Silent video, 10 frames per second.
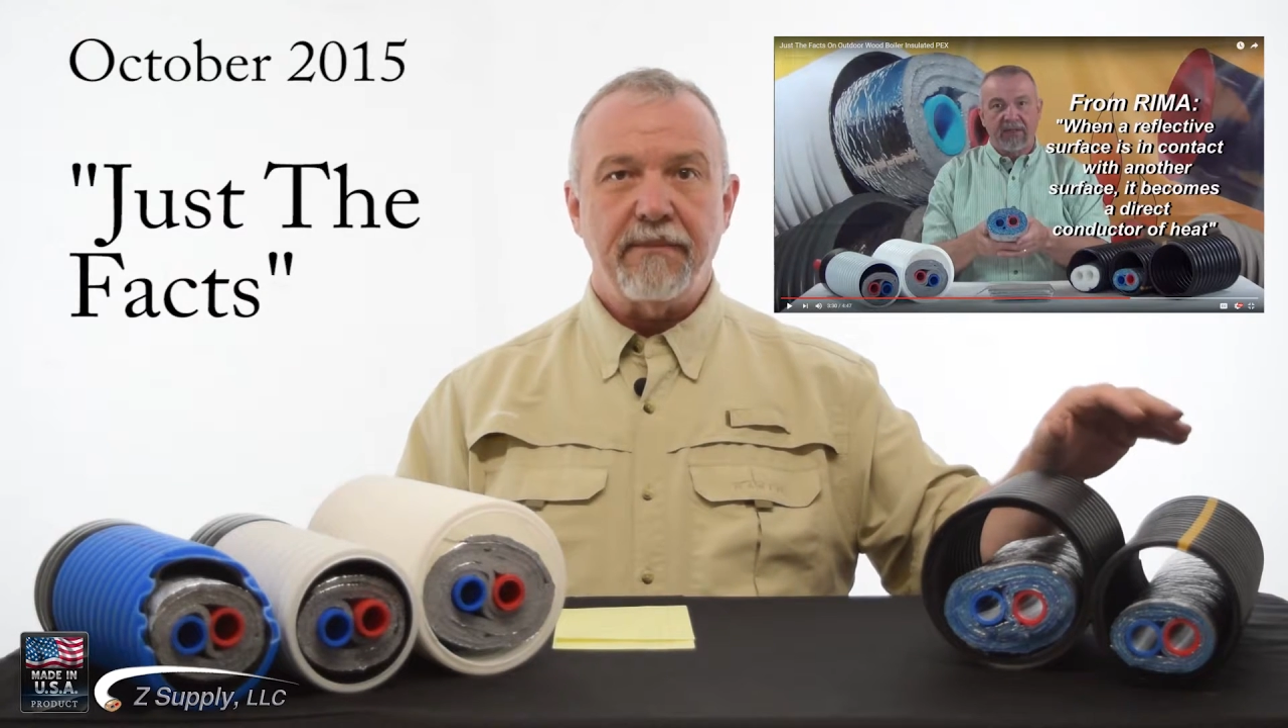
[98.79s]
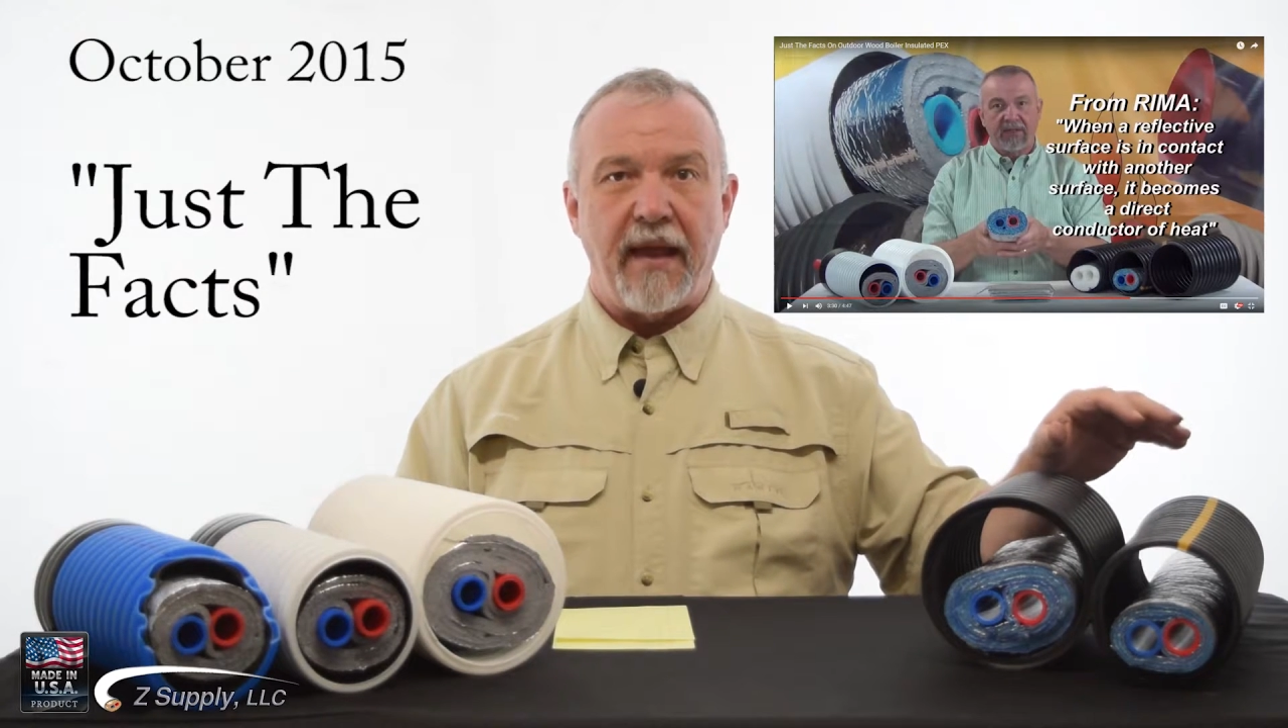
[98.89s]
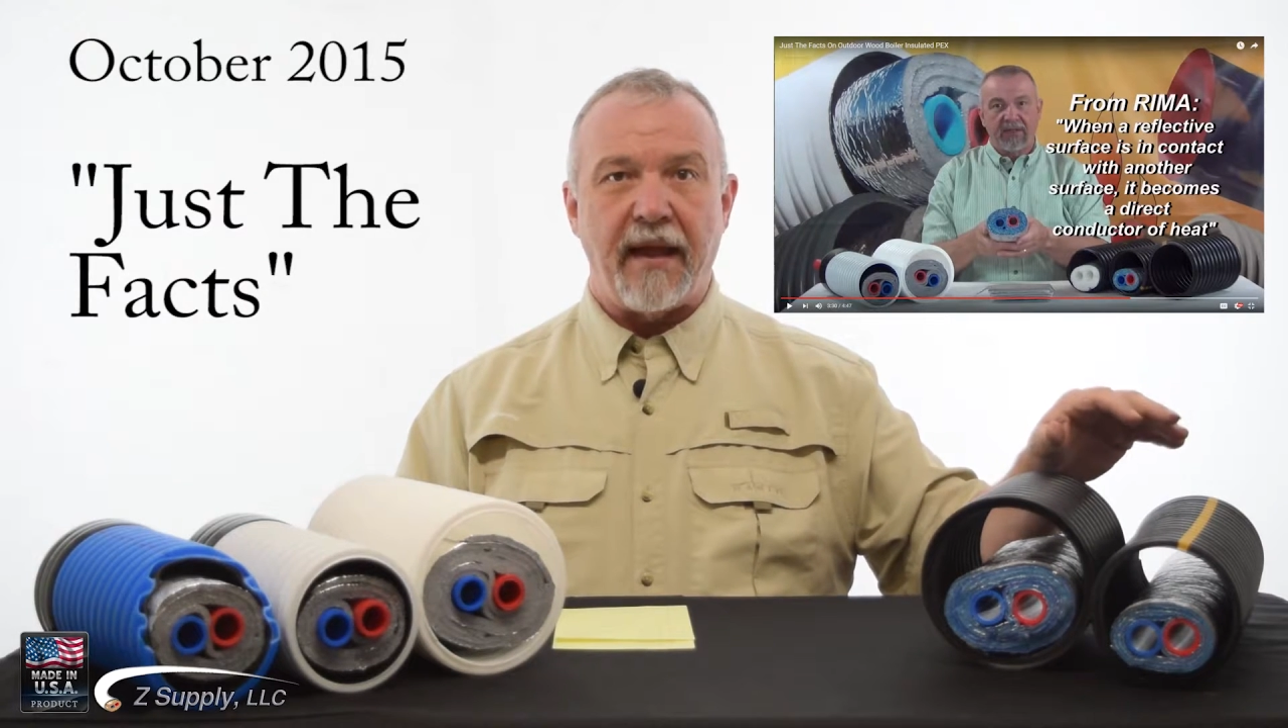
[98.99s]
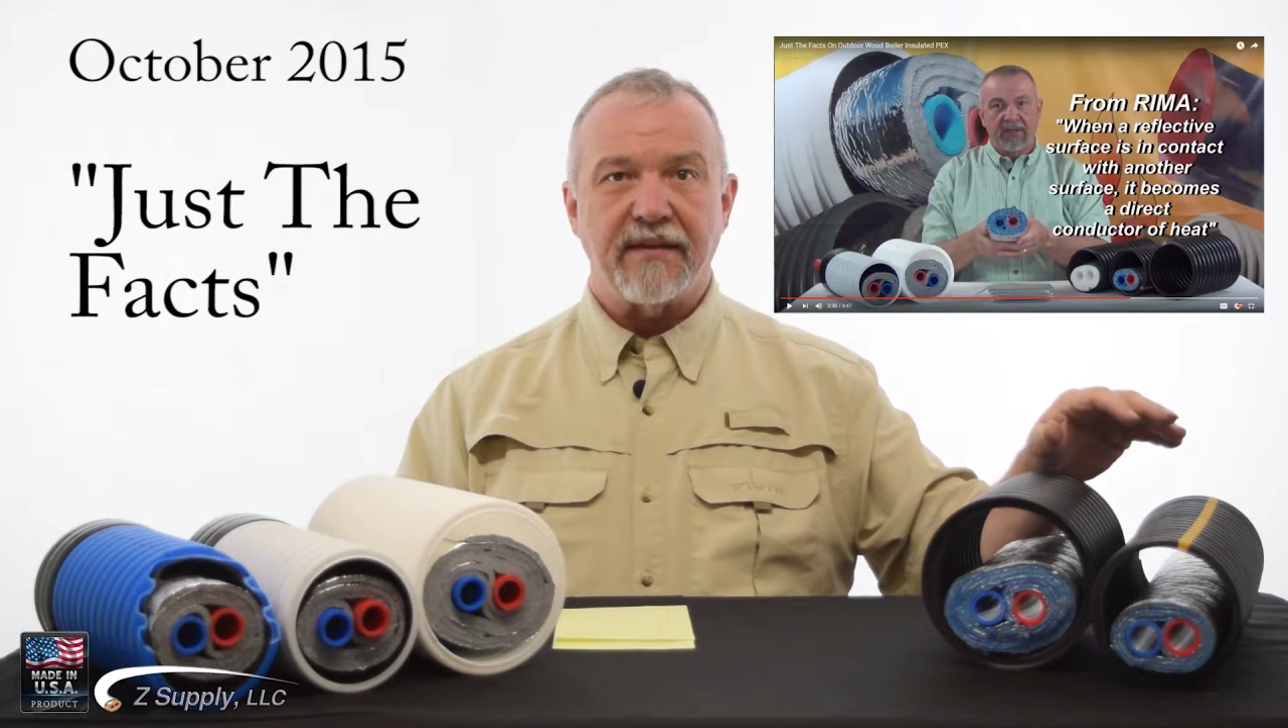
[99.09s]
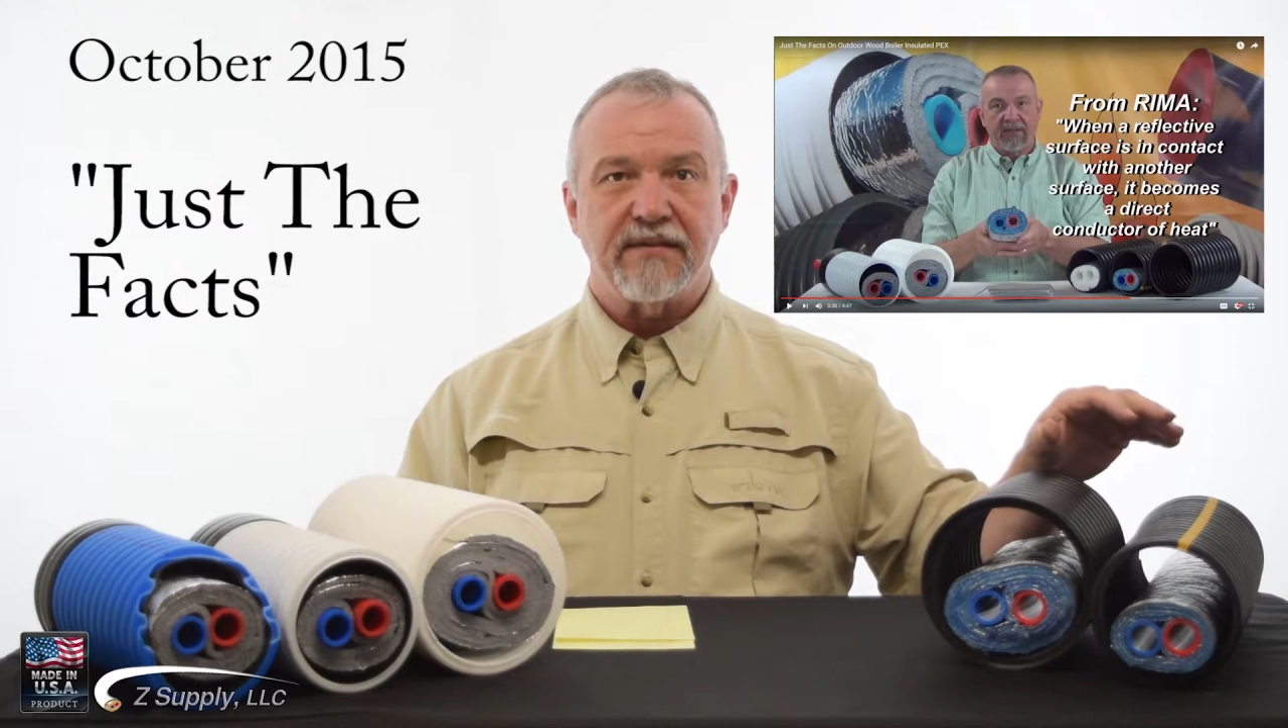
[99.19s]

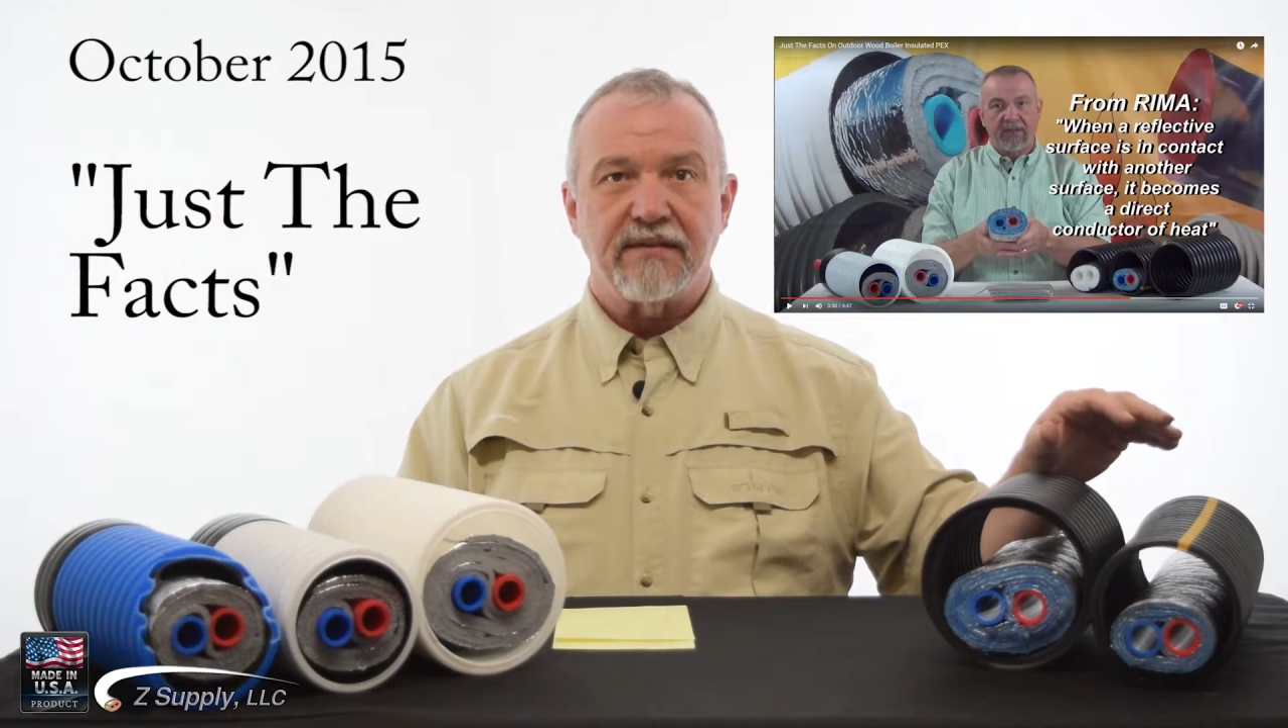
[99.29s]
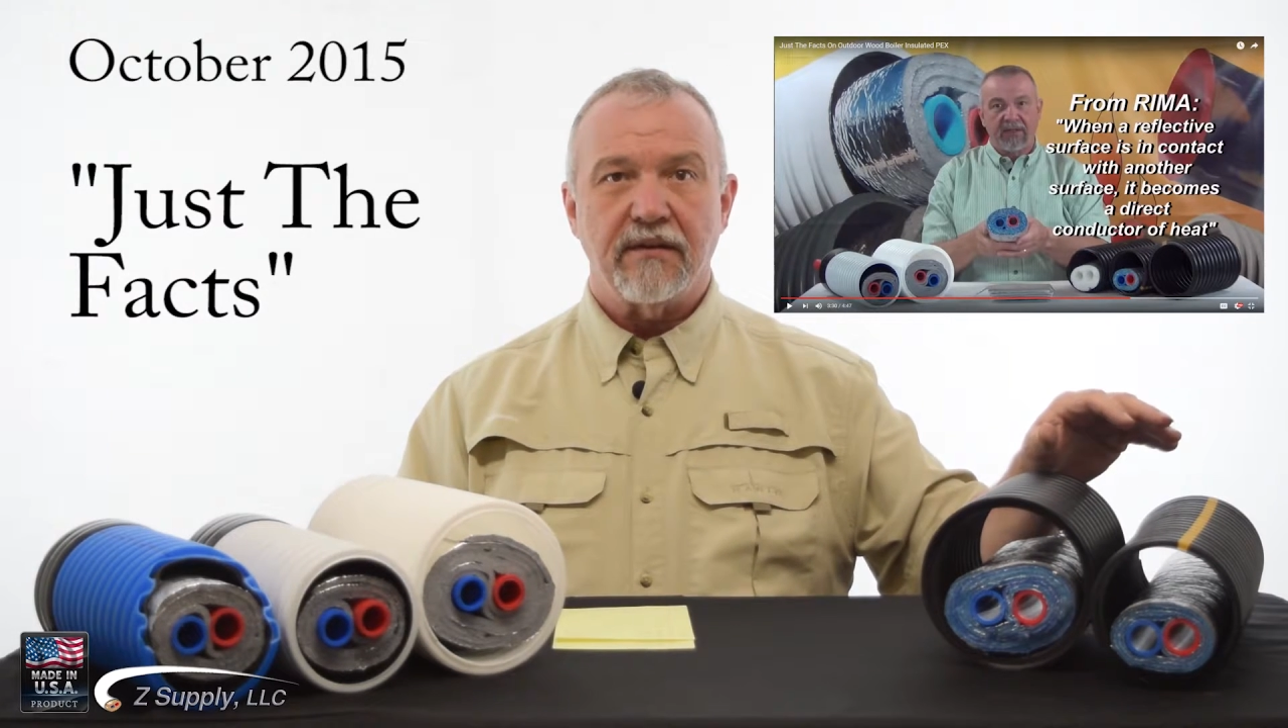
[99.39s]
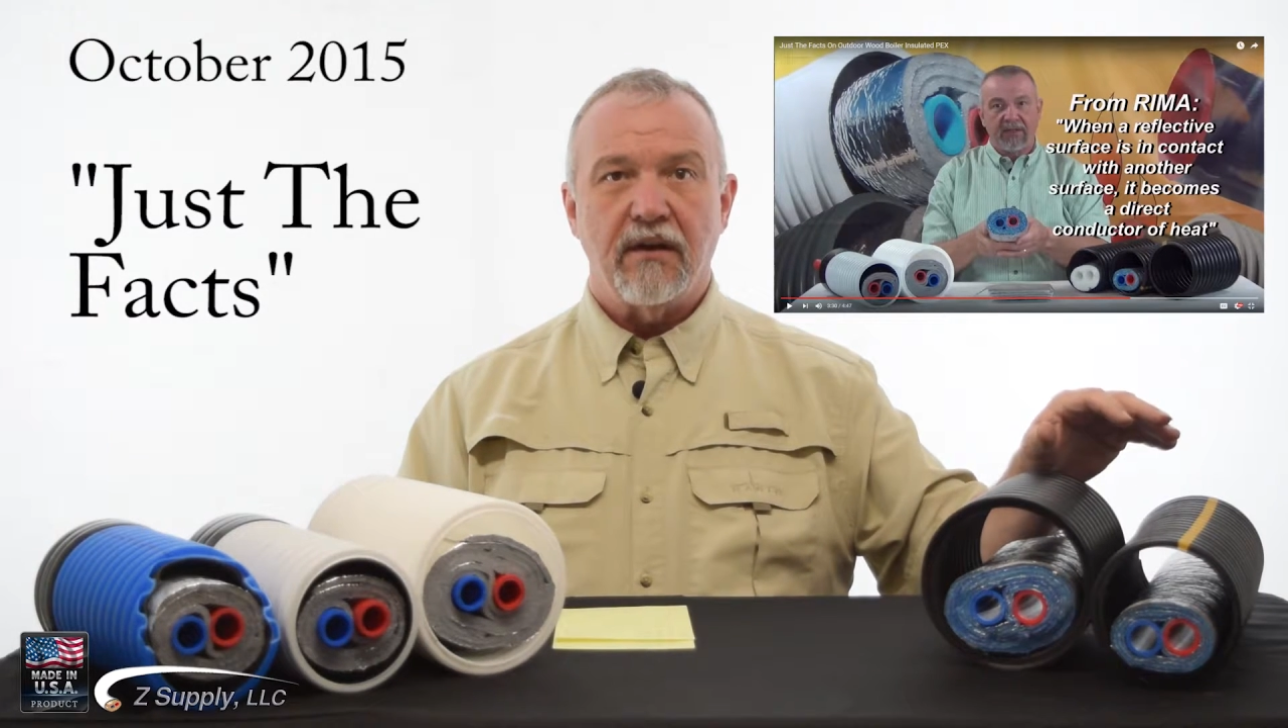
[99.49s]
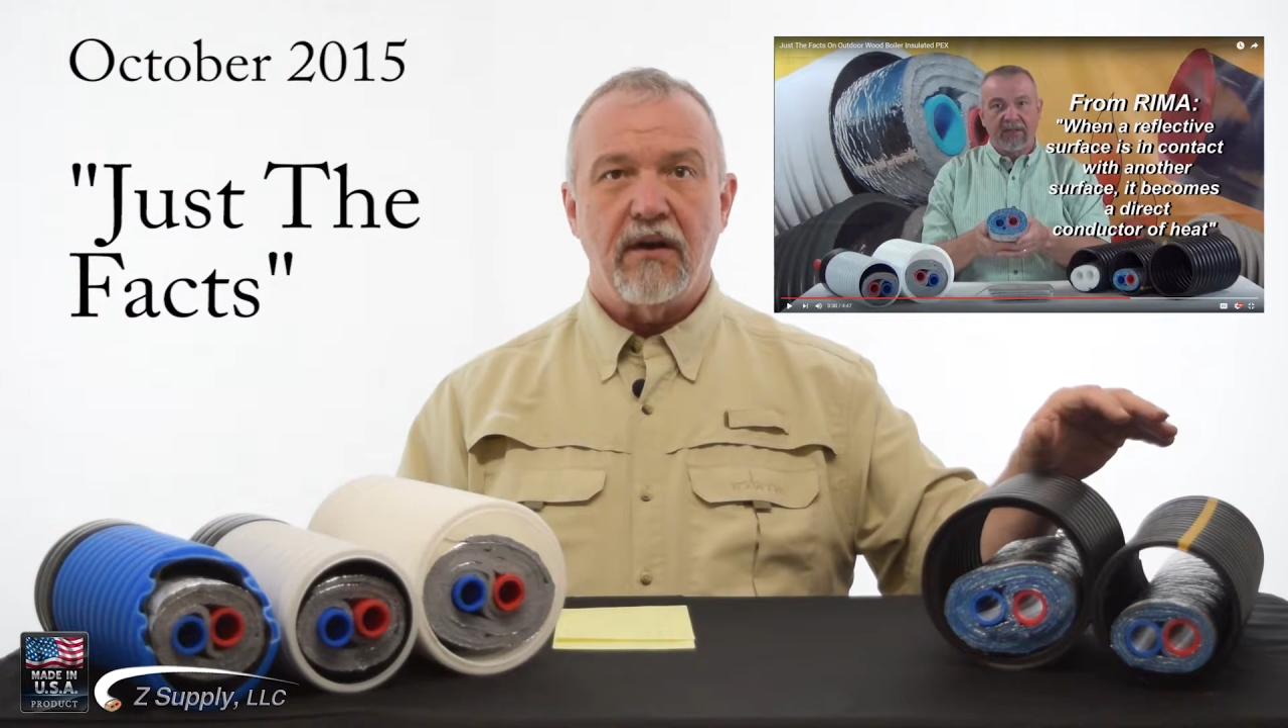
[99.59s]
PEX